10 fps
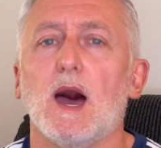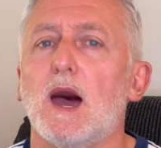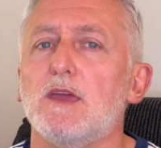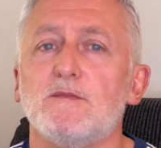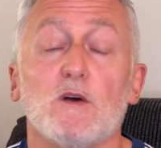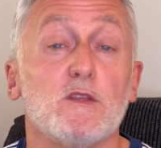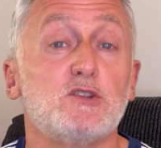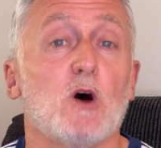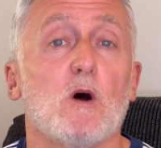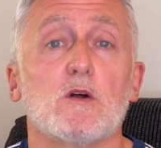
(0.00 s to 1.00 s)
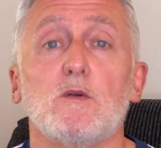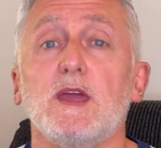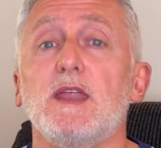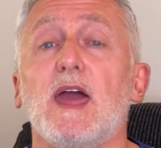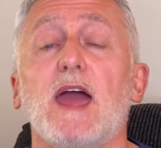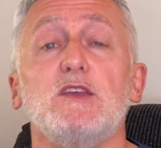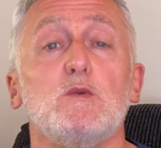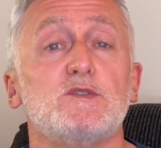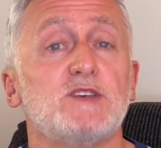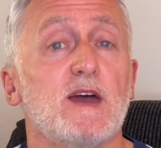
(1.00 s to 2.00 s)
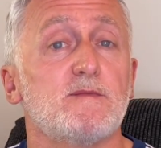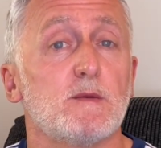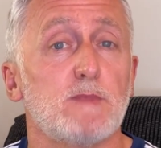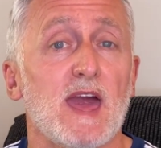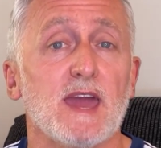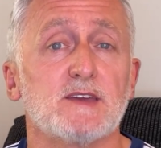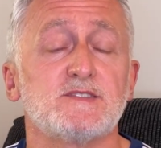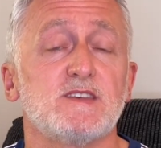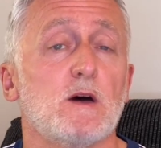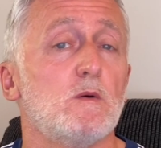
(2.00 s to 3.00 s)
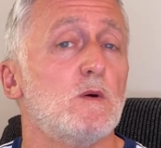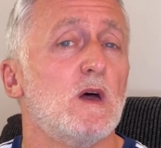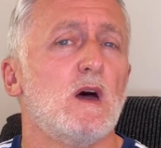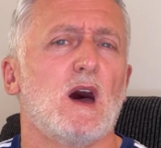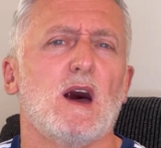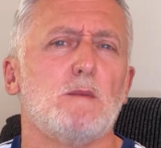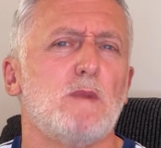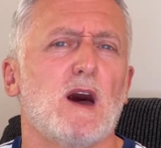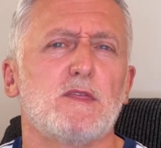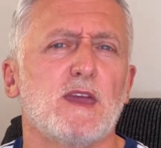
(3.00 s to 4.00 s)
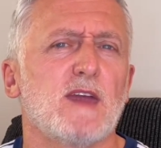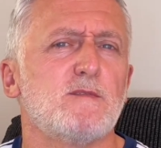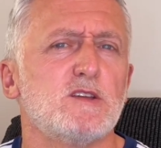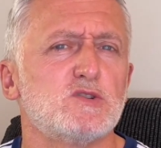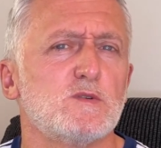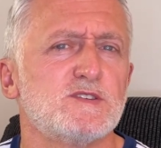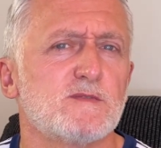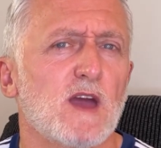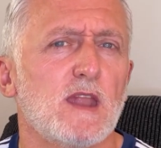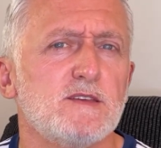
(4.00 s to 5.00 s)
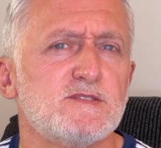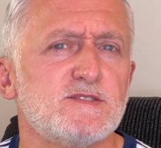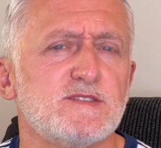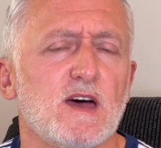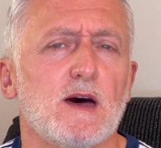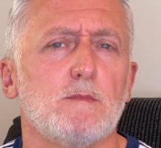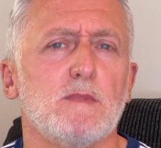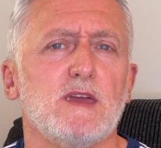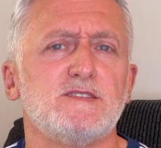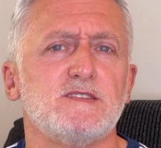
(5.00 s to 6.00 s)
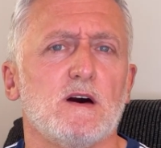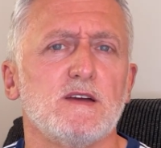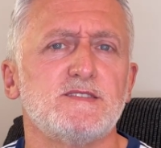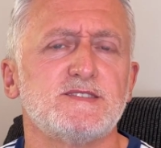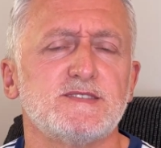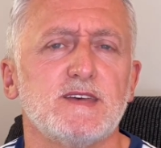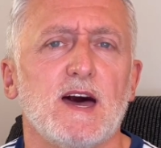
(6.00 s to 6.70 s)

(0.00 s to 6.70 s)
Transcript: You've got the dark green and you also have the black. So I think having a choice of colors is nice.